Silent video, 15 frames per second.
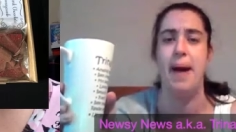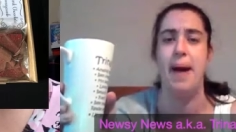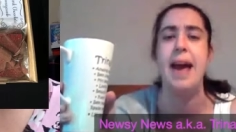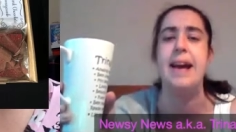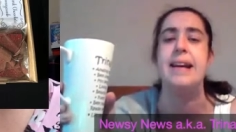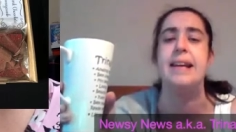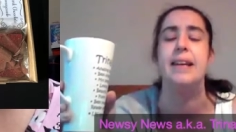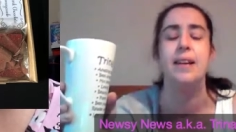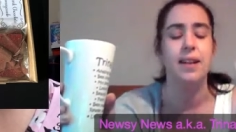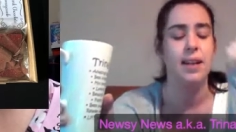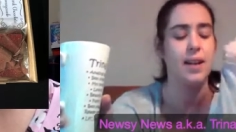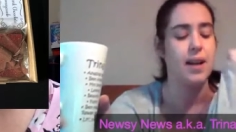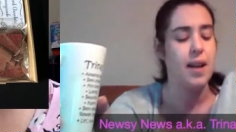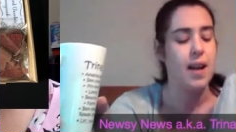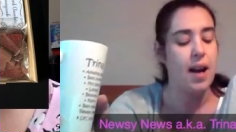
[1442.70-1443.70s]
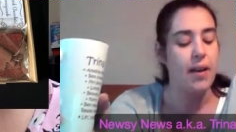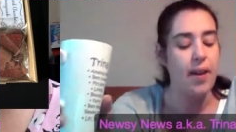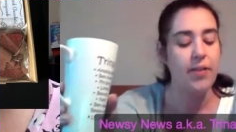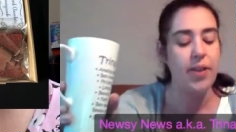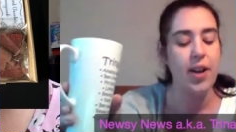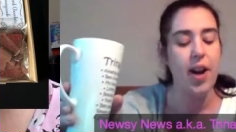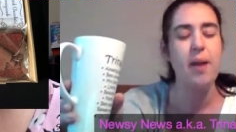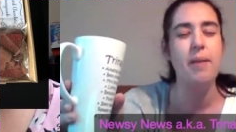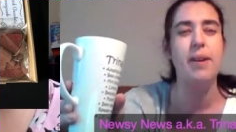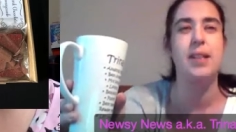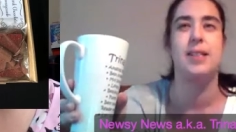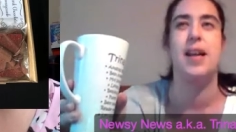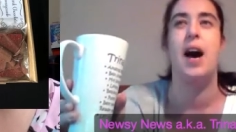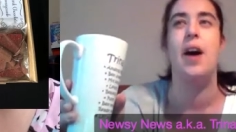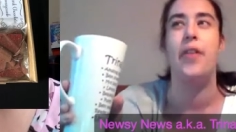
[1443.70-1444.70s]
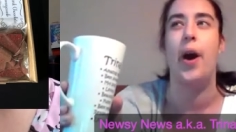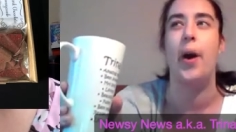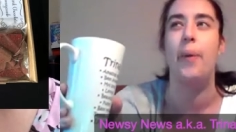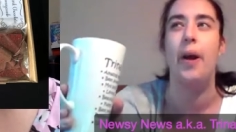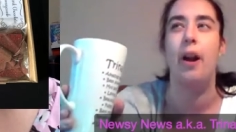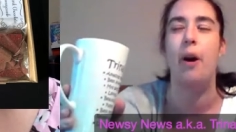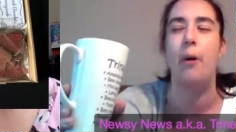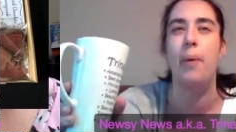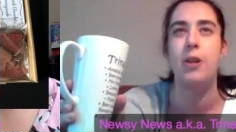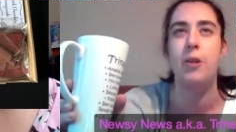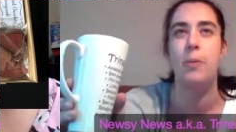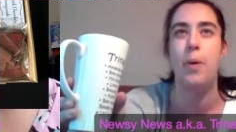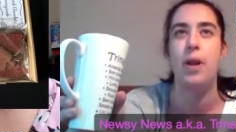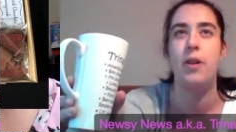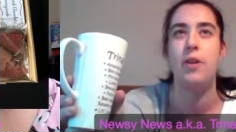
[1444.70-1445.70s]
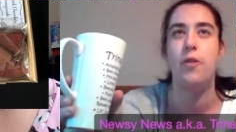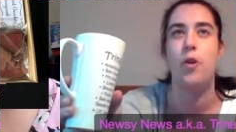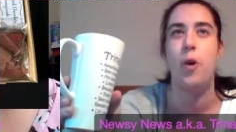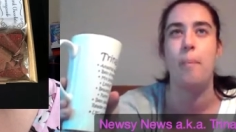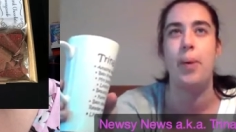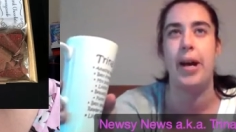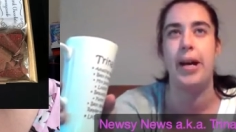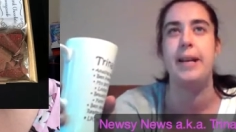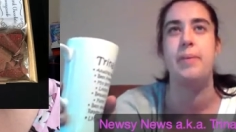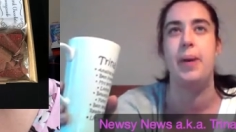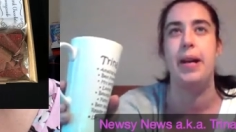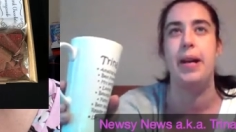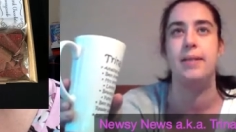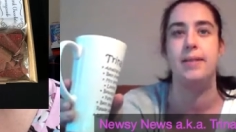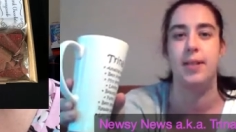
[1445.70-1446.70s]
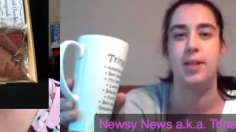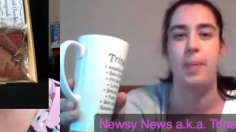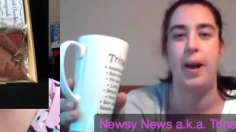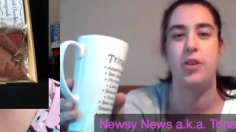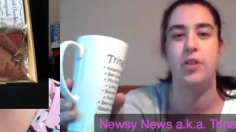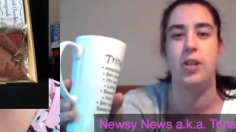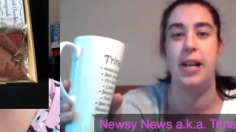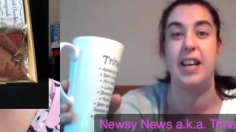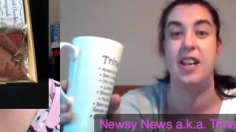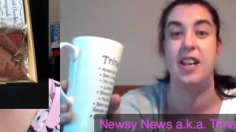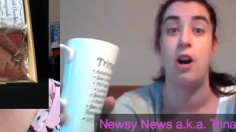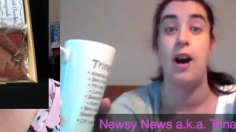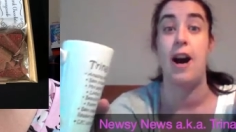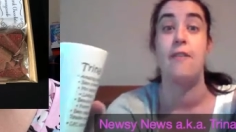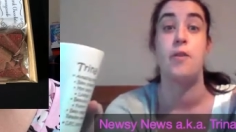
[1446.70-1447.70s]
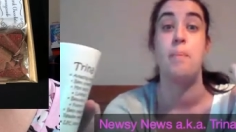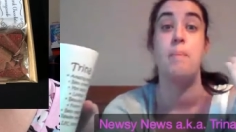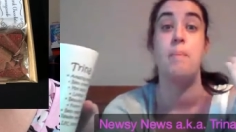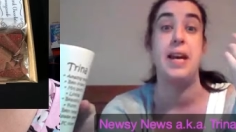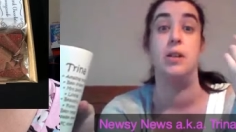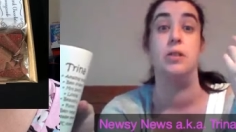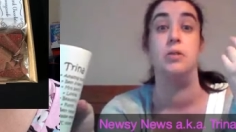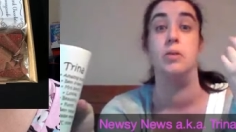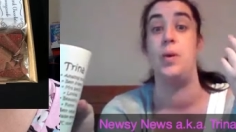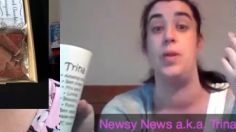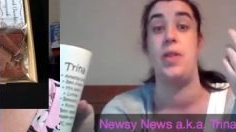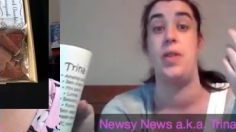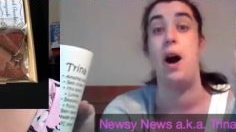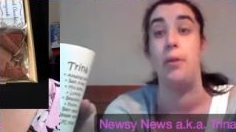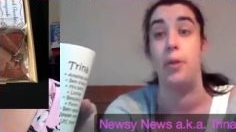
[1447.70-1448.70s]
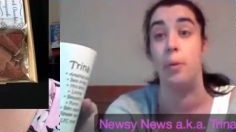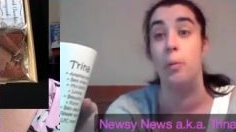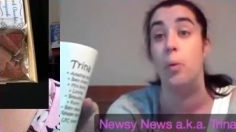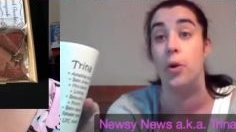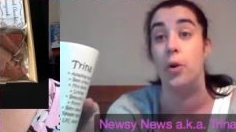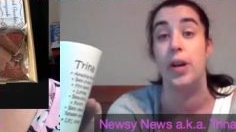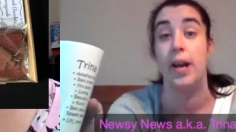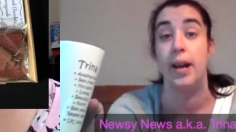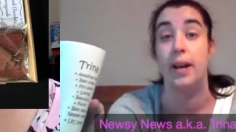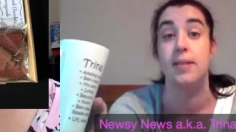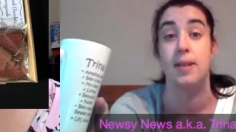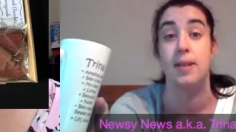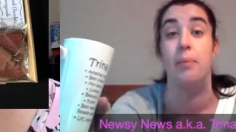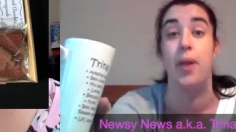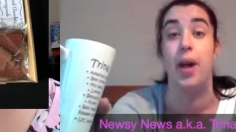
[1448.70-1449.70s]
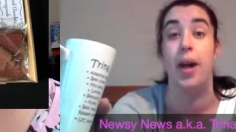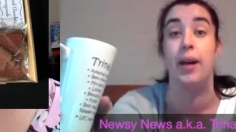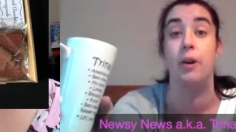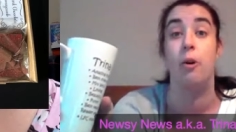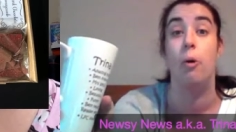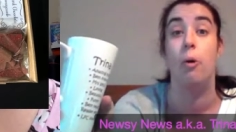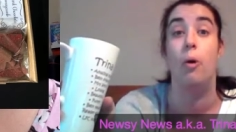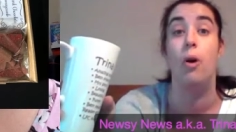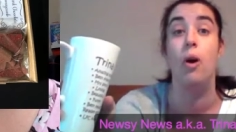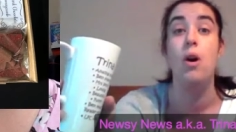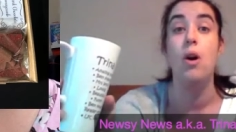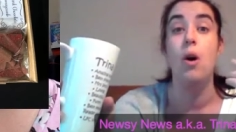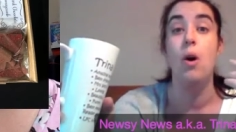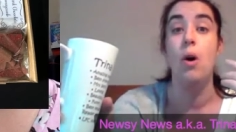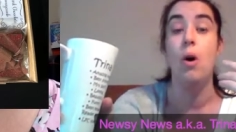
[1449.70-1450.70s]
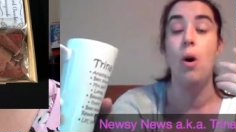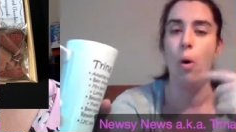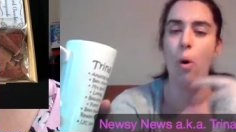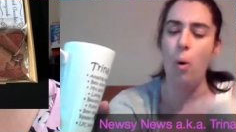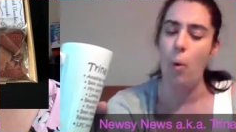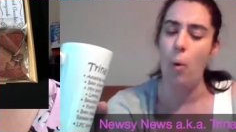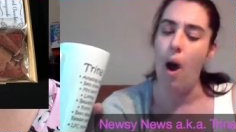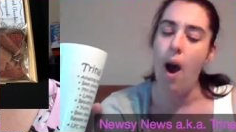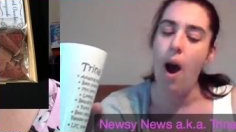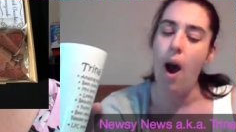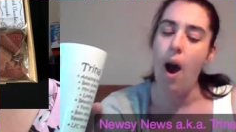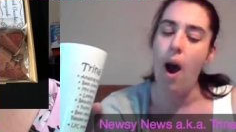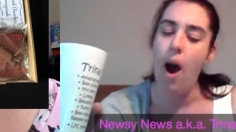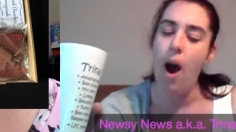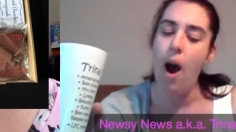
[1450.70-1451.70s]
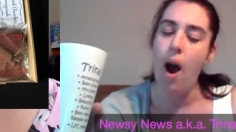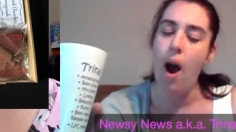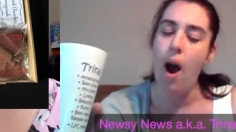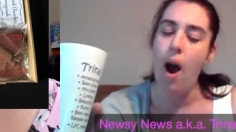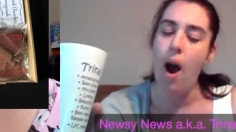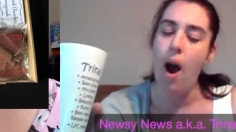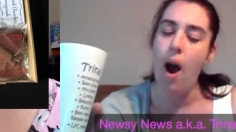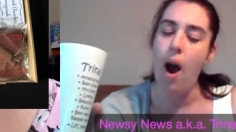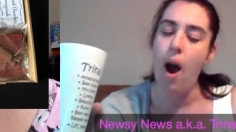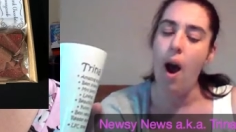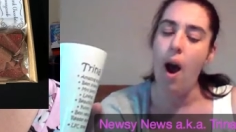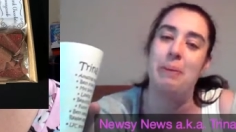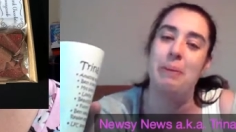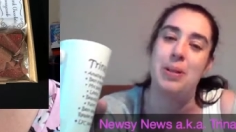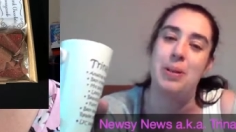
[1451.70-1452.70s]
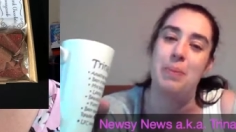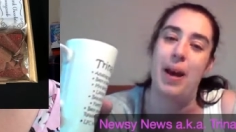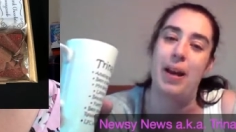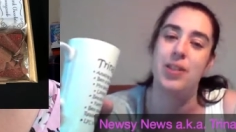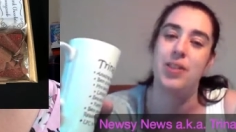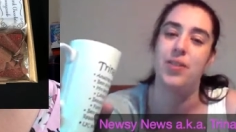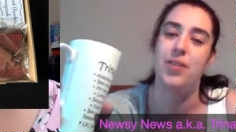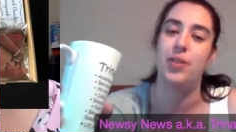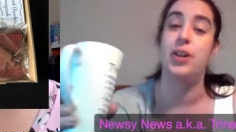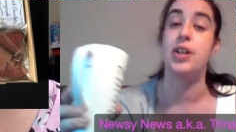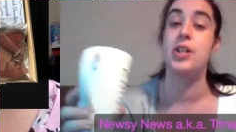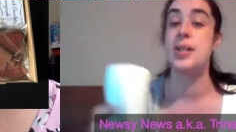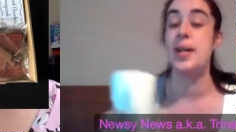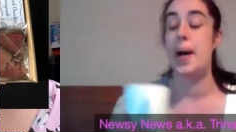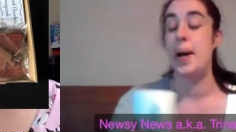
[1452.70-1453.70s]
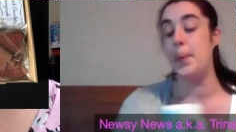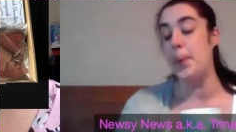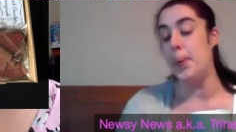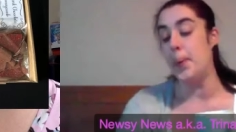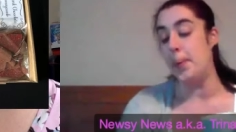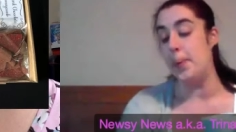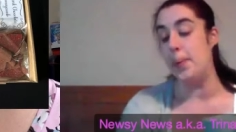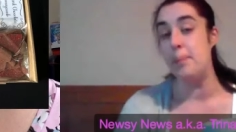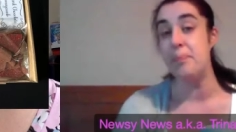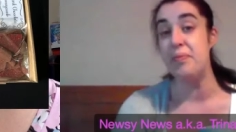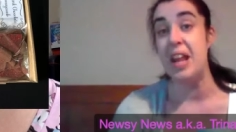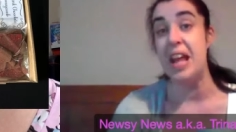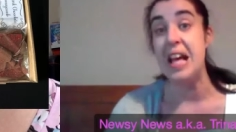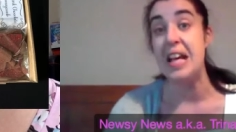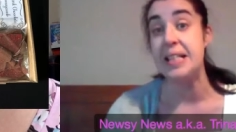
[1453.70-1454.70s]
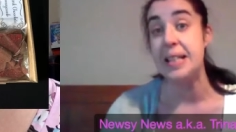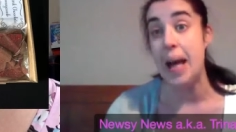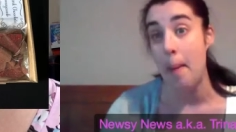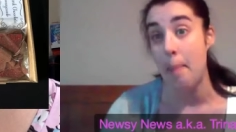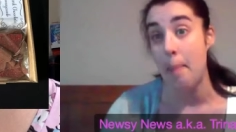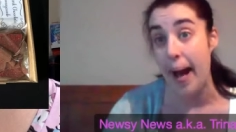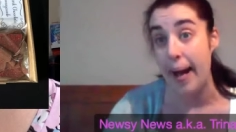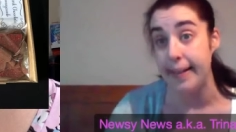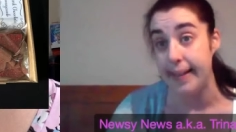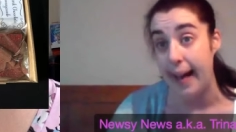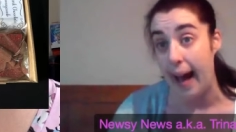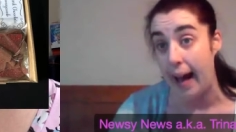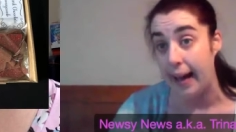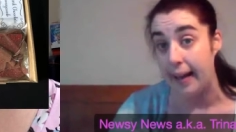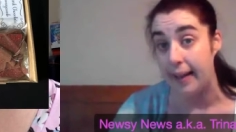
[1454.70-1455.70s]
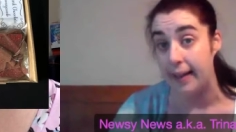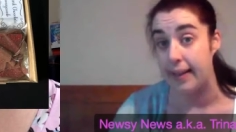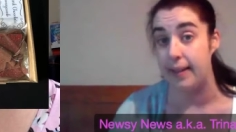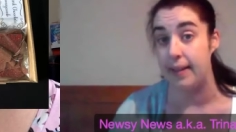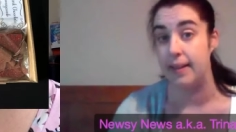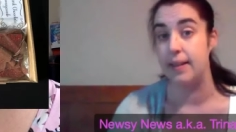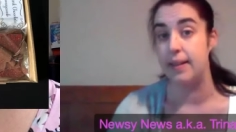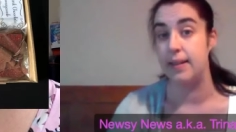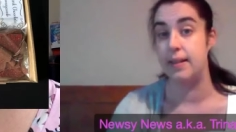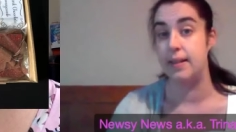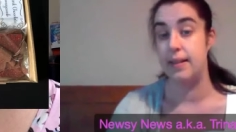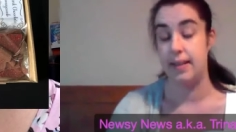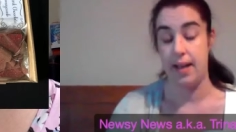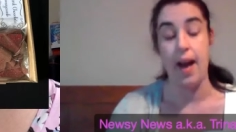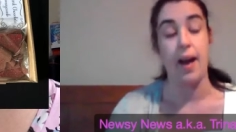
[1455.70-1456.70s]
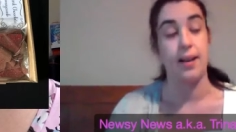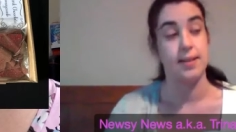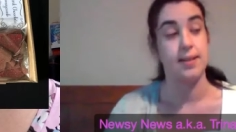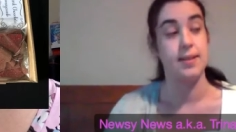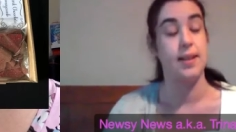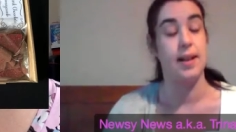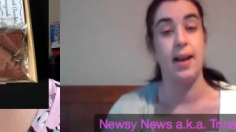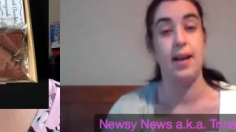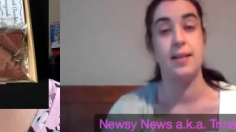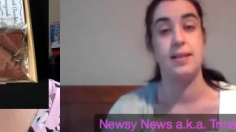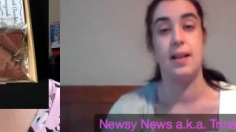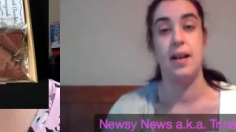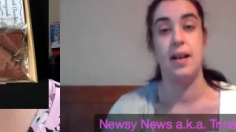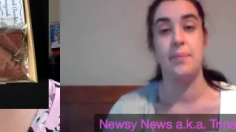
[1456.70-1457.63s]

me. Have you noticed that though? when when you've got babies, especially, you can't have a meal without them wanting something. Oh yeah. oh, I used to, Naomi was the best for it. she oh, is that a pancake? Yes, it is.